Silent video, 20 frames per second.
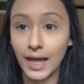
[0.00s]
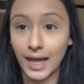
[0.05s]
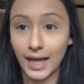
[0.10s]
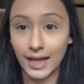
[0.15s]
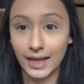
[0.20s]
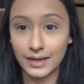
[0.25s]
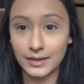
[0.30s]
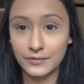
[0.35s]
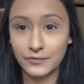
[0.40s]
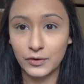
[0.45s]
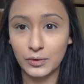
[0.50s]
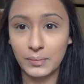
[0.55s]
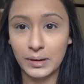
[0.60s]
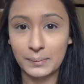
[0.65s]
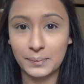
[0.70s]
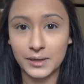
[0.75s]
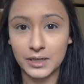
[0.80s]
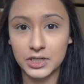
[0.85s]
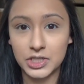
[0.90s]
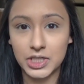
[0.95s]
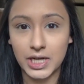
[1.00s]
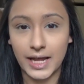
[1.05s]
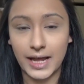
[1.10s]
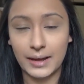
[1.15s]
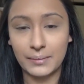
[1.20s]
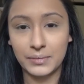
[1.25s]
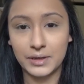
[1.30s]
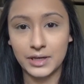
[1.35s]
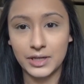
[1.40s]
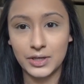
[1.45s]
And for my blush, I
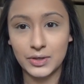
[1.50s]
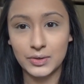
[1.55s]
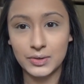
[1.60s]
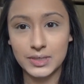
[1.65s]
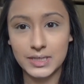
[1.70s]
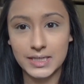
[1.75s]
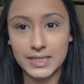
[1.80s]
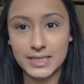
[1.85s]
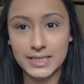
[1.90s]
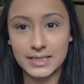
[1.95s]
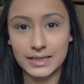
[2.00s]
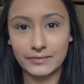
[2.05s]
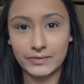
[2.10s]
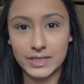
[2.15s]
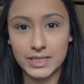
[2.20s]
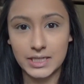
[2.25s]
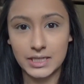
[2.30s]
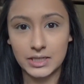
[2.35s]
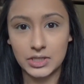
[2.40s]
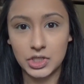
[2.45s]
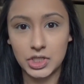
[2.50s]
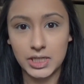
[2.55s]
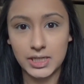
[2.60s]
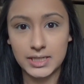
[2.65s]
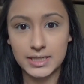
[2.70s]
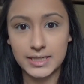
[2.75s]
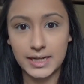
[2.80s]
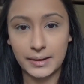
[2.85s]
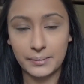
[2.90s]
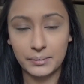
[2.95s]
am going to use this 17 Cheek
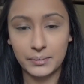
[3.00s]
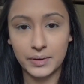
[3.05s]
Stamp.